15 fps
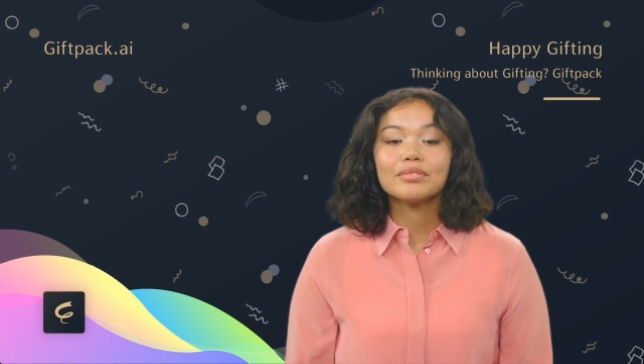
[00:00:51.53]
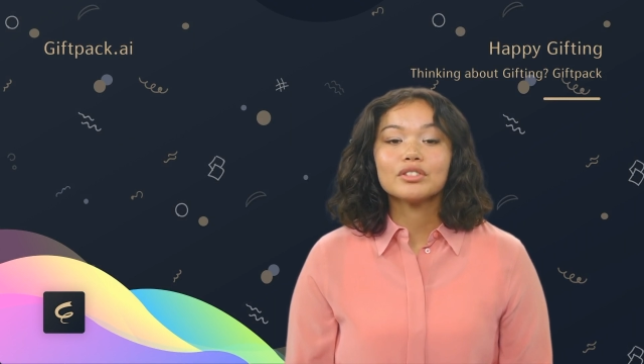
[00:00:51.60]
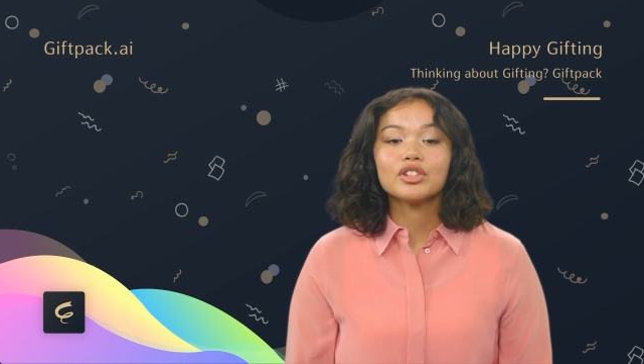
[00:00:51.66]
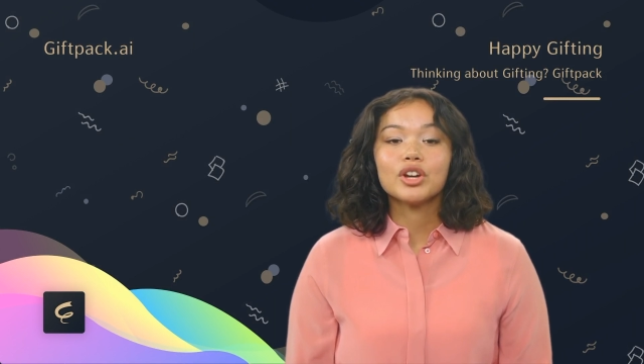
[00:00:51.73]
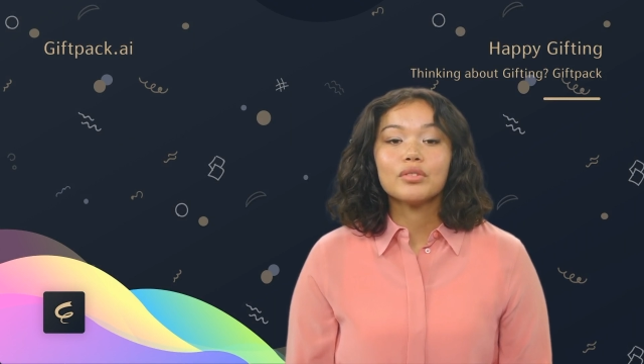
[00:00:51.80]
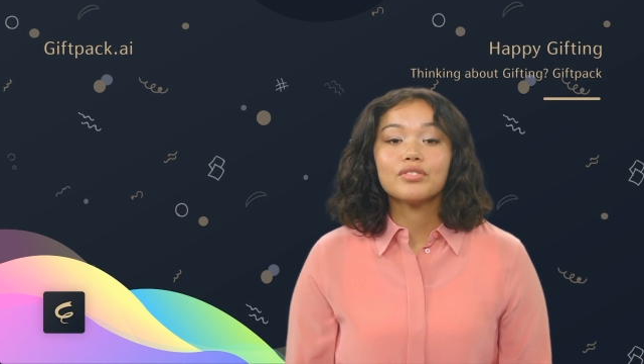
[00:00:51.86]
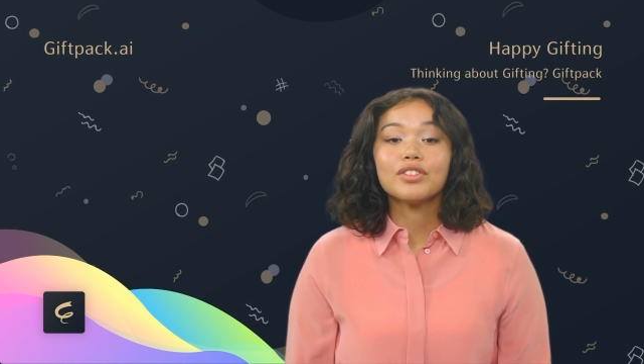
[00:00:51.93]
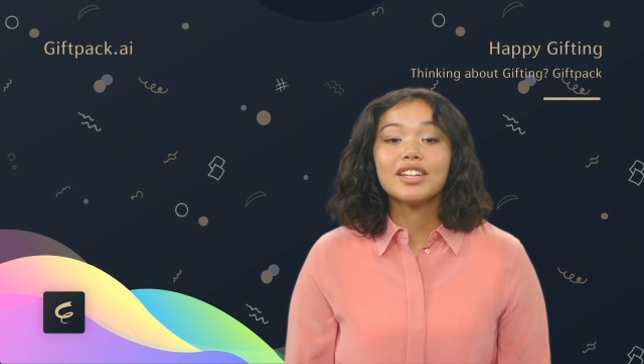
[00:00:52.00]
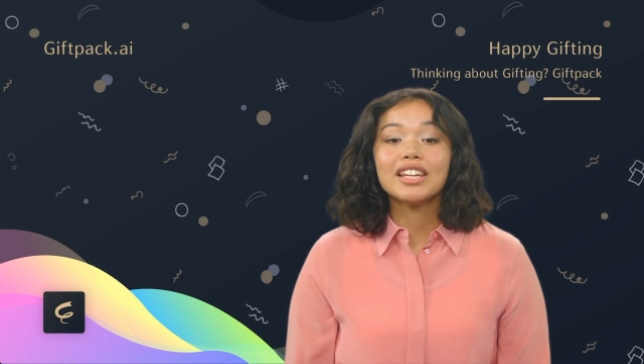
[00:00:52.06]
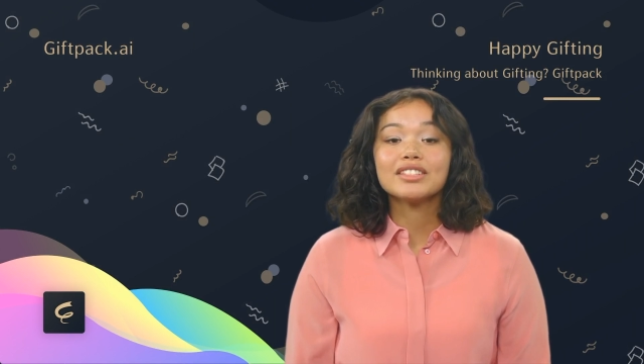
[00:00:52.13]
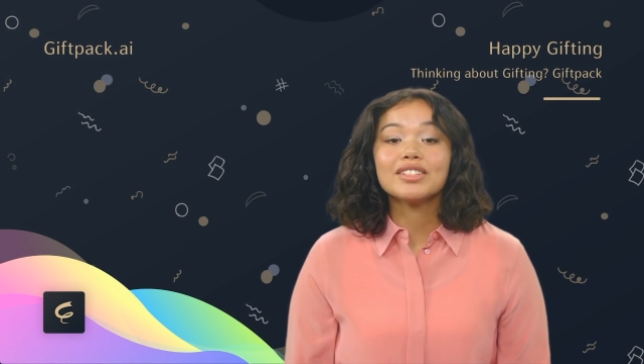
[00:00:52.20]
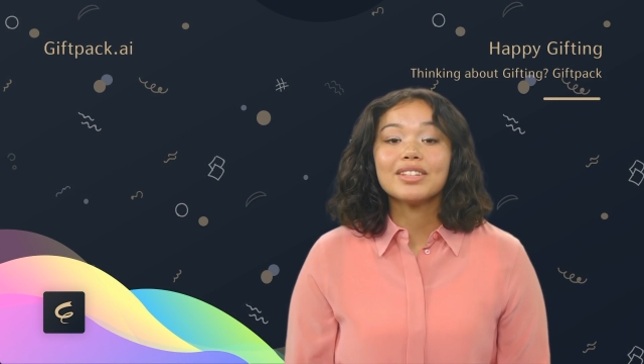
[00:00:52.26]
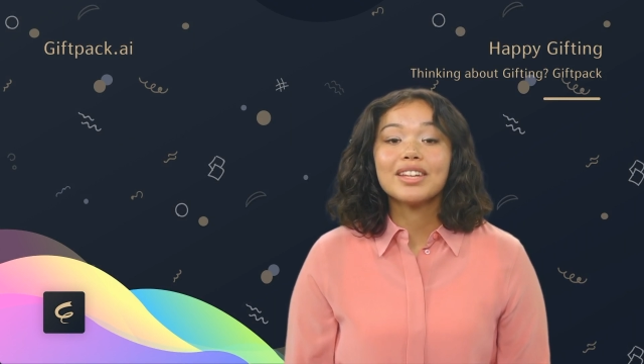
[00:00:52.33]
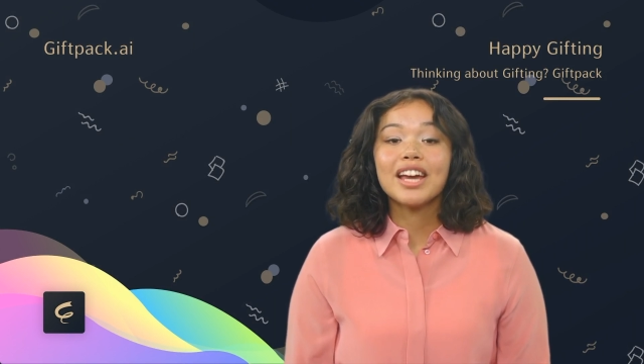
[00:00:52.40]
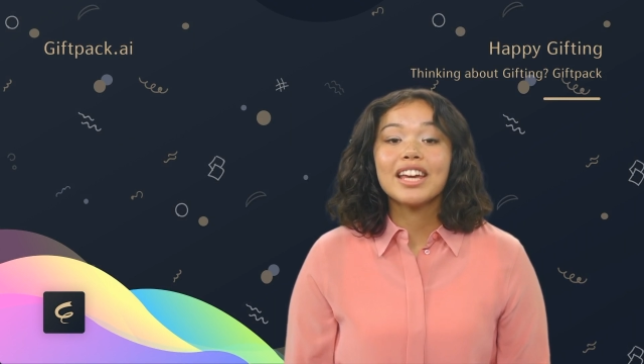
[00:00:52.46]
Don't forget
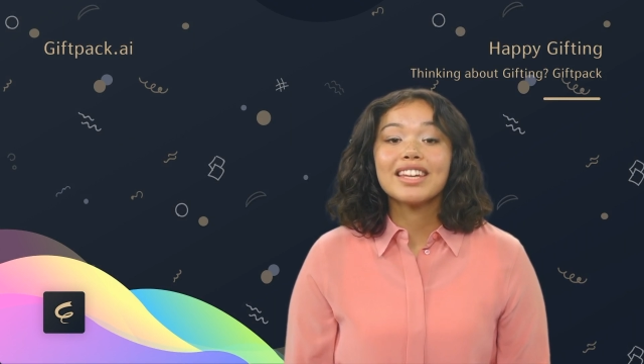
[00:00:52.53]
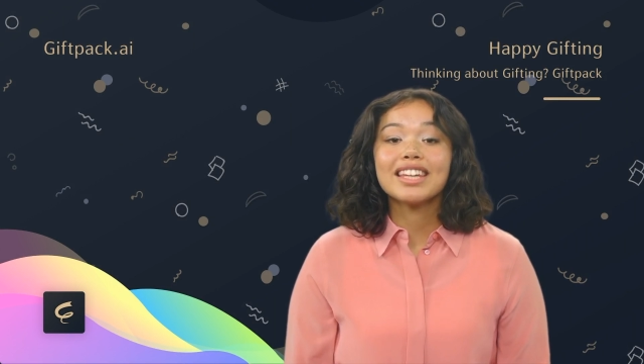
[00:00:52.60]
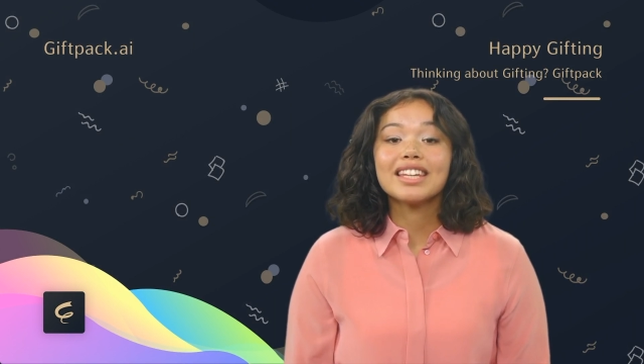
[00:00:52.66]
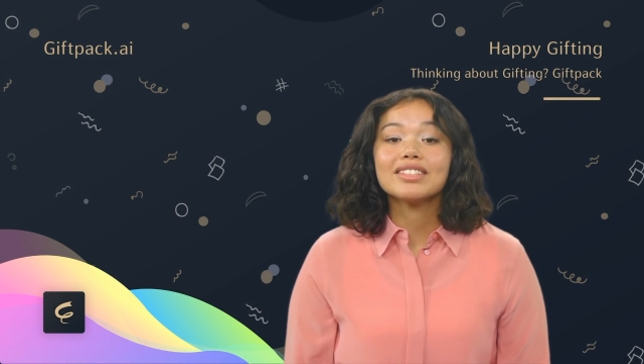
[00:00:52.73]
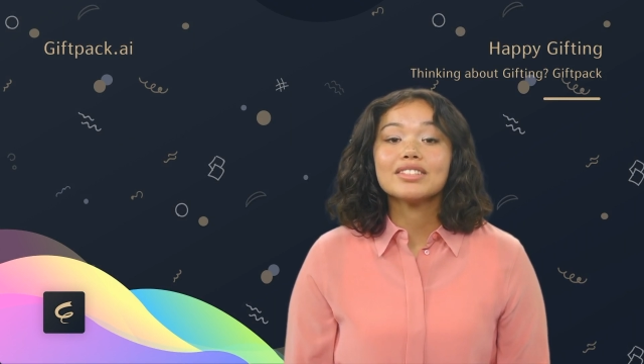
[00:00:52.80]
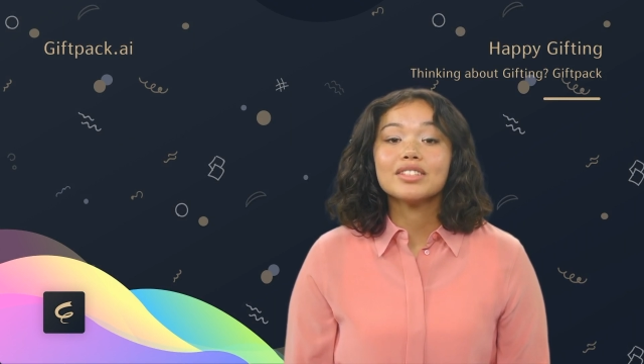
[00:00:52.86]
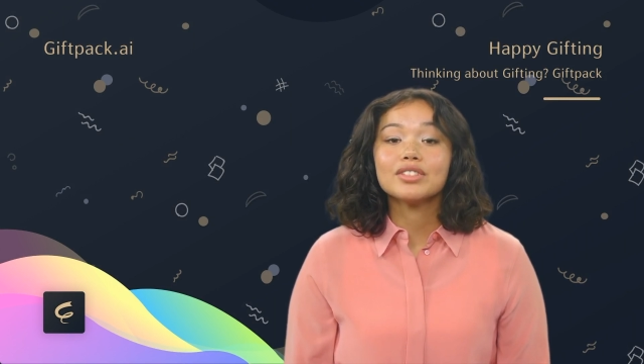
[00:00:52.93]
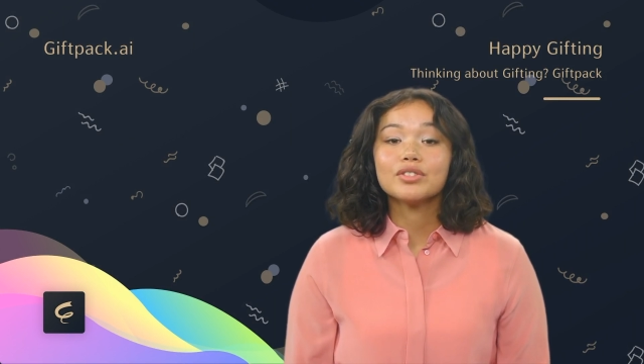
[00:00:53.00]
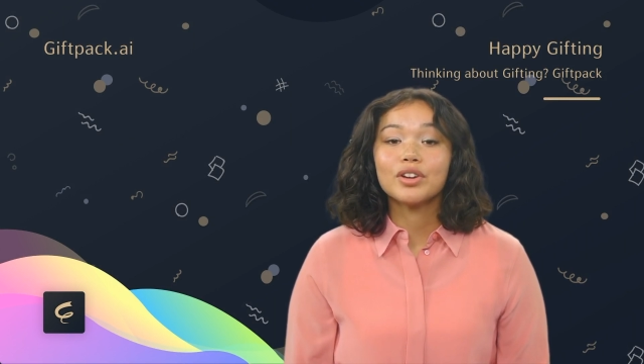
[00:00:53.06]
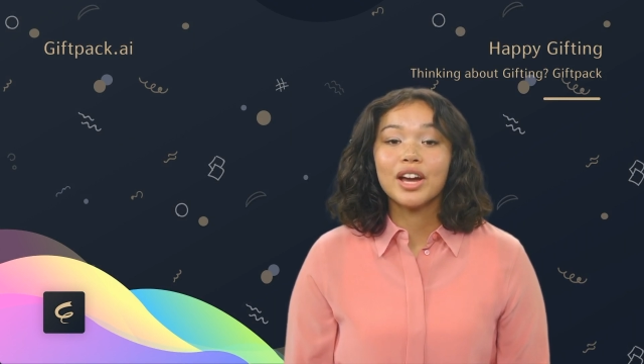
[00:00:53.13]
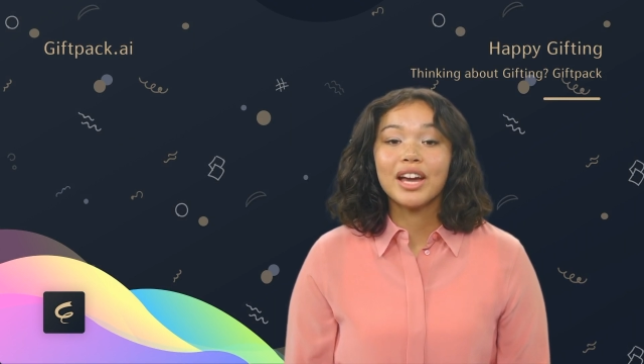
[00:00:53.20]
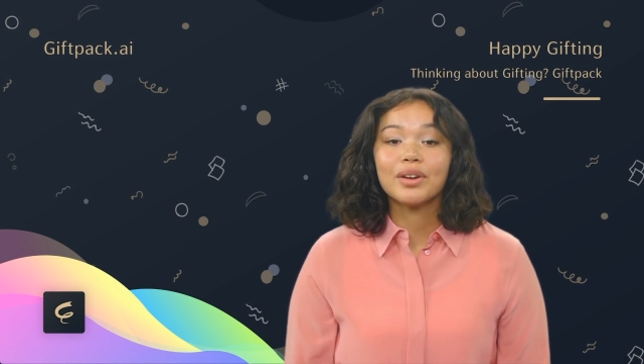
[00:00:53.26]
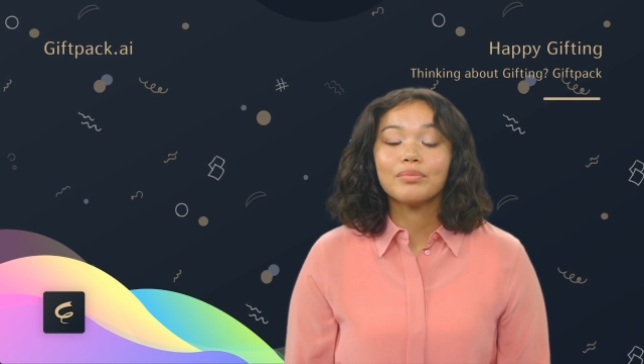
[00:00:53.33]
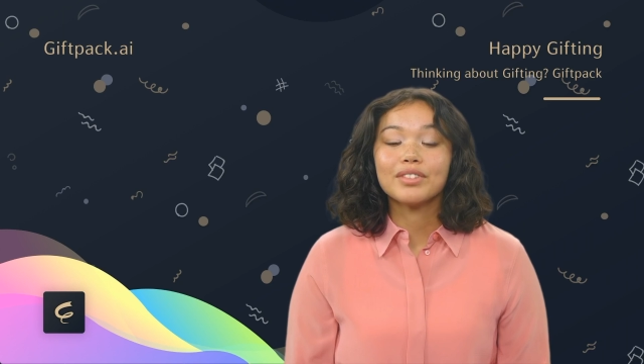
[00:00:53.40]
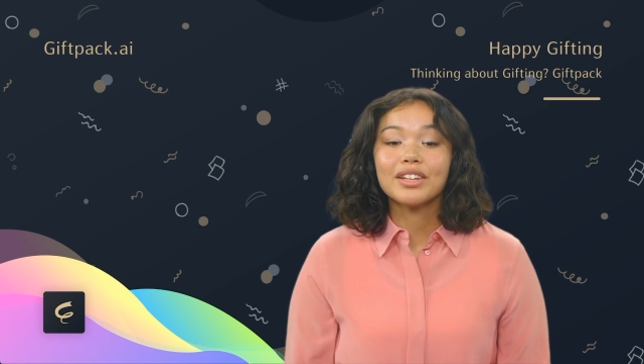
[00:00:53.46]
to like and
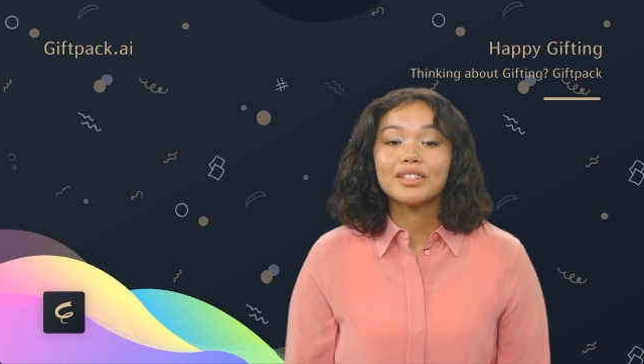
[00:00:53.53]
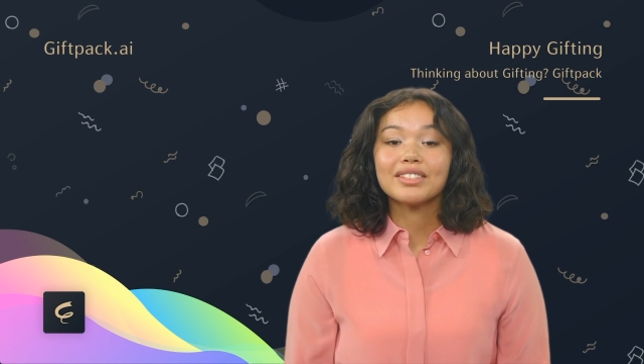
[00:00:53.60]
subscribe